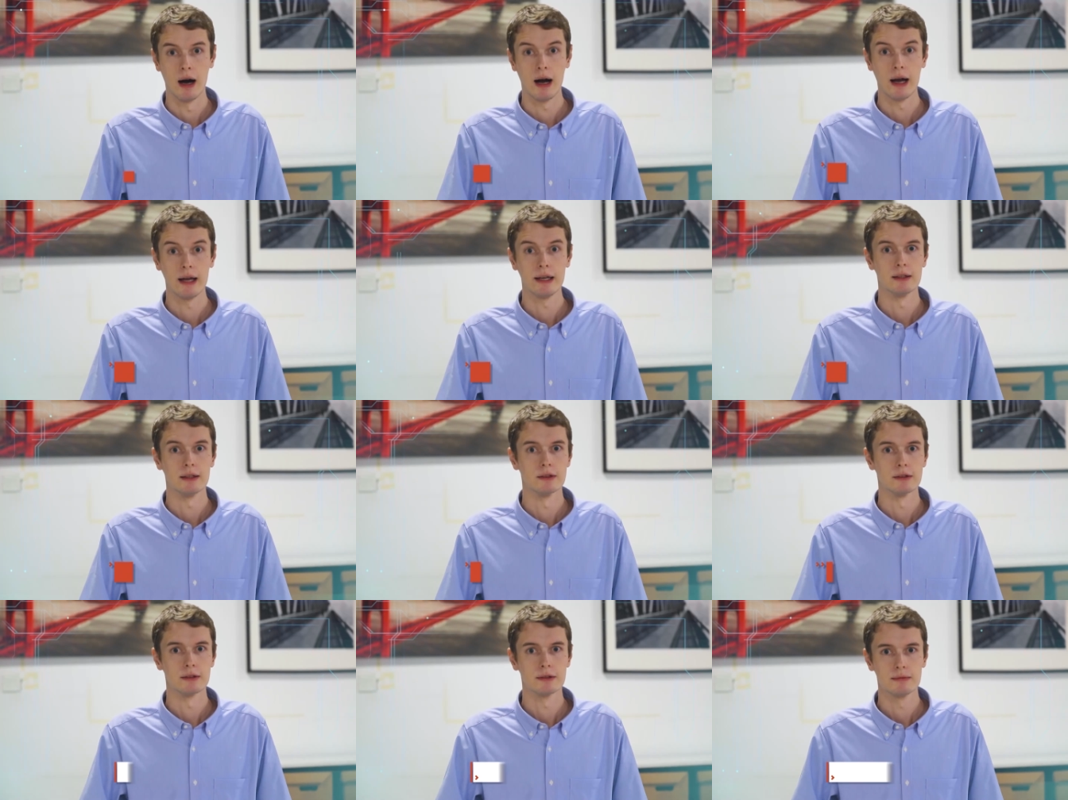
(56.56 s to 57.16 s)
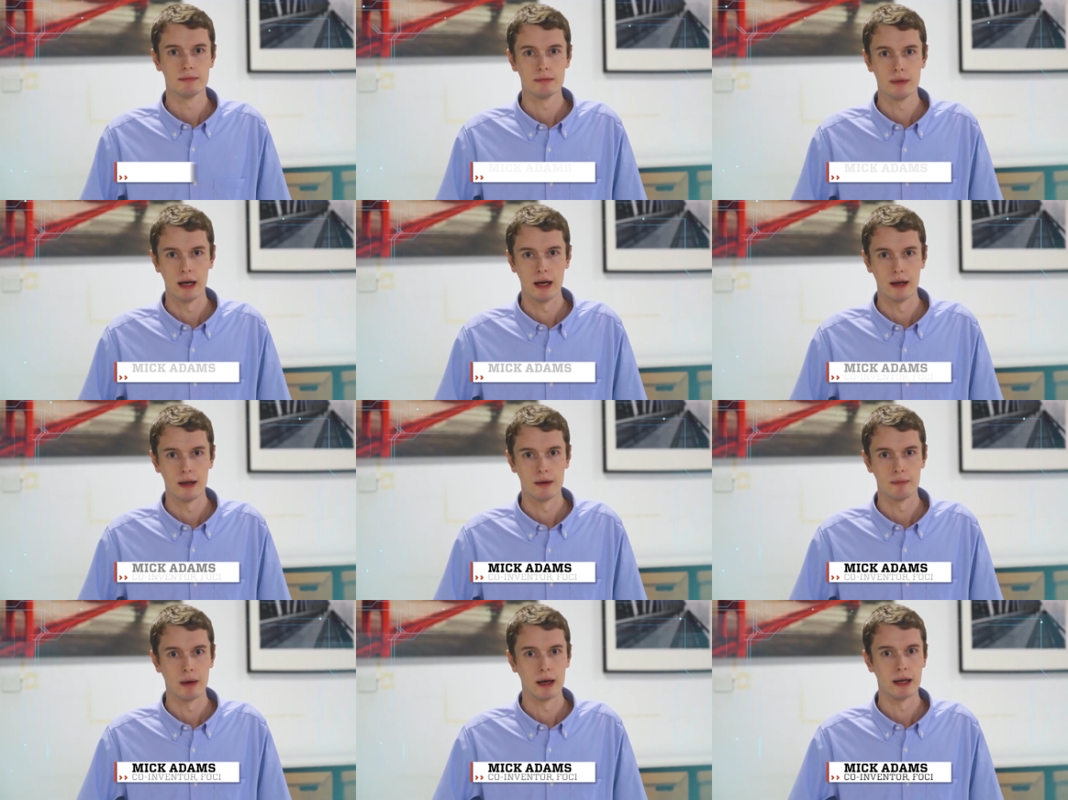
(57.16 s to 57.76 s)
I and
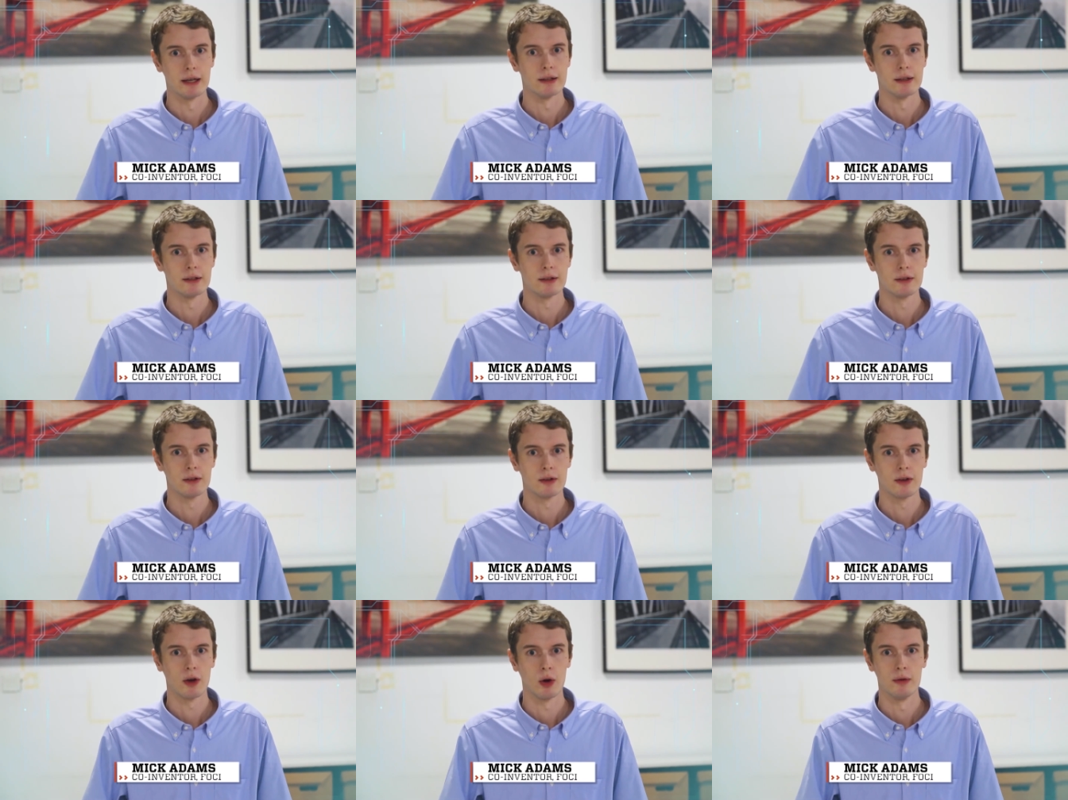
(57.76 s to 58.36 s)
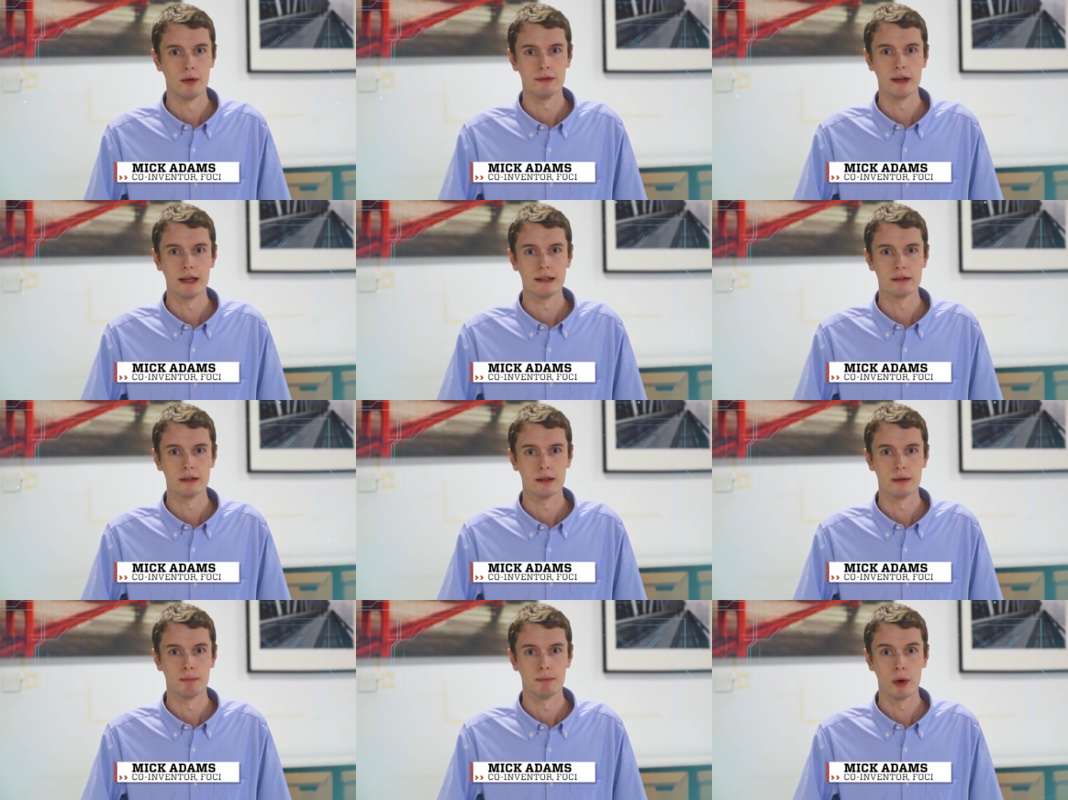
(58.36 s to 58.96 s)
uh, my co
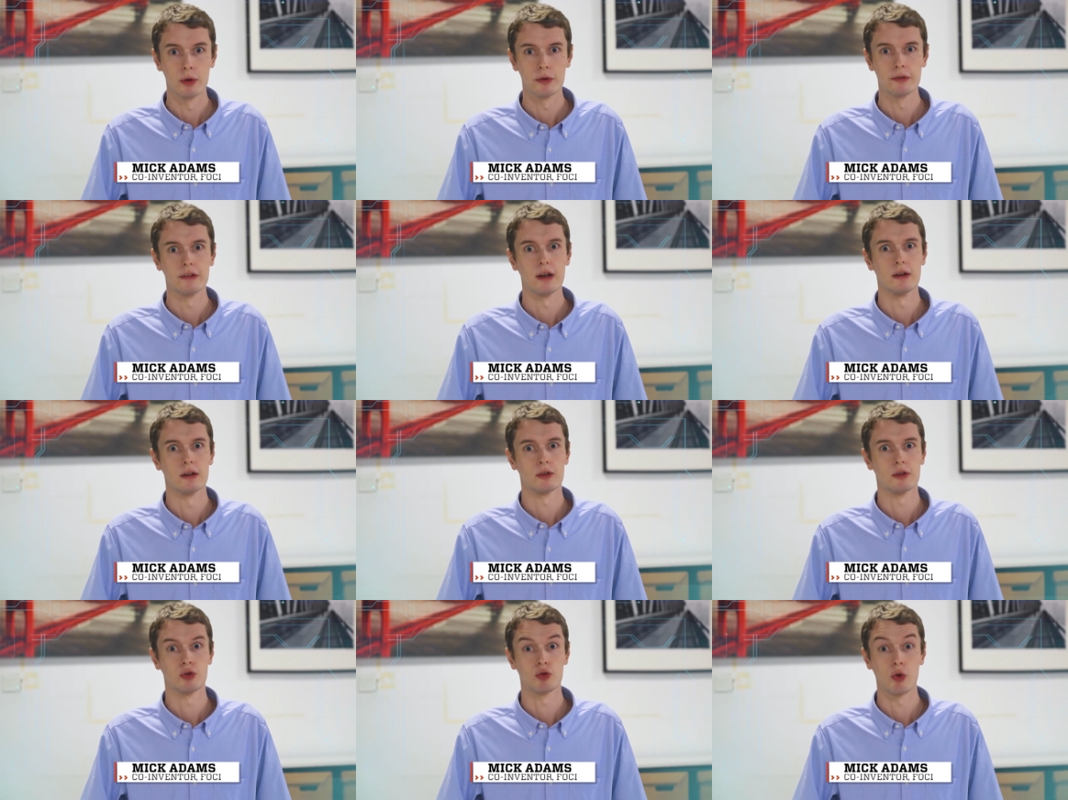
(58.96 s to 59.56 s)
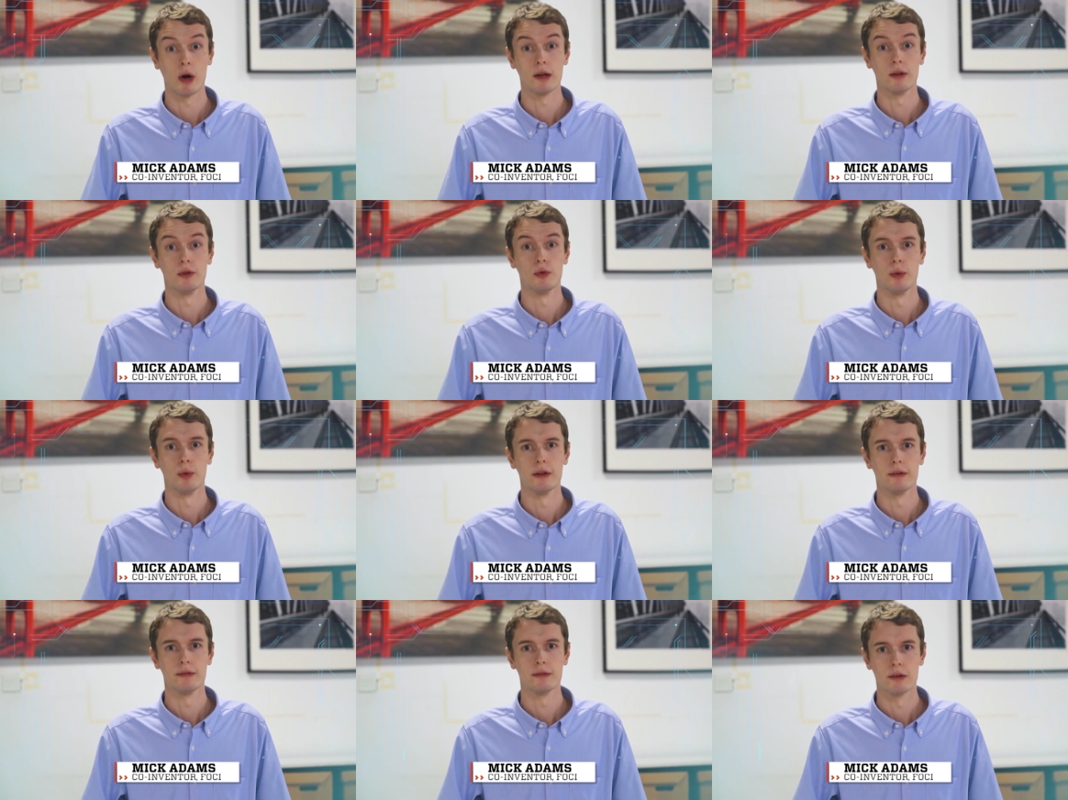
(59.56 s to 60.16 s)
inventor both start, struggled
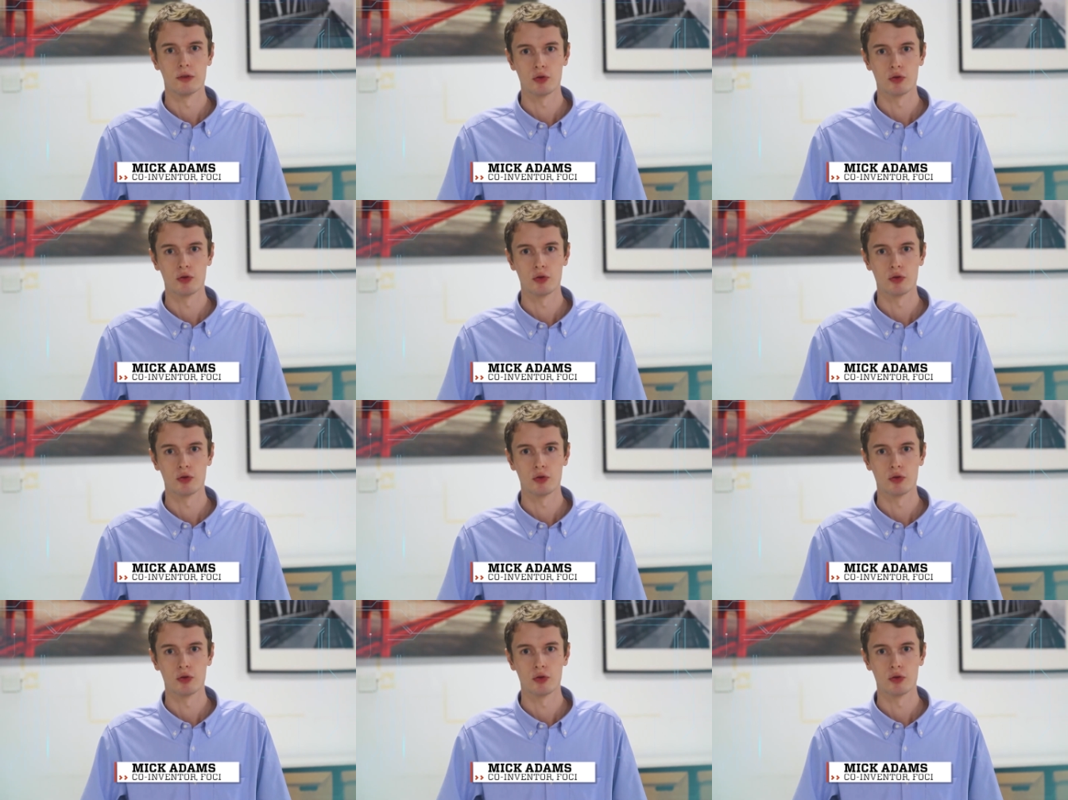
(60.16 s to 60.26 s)
with